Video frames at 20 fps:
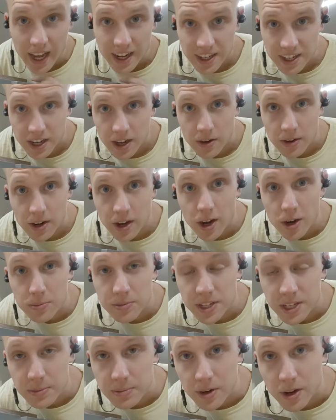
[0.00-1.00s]
had to go to Home
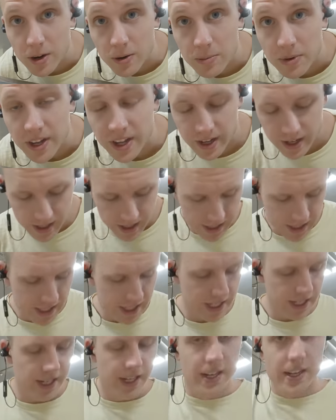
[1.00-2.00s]
Depot because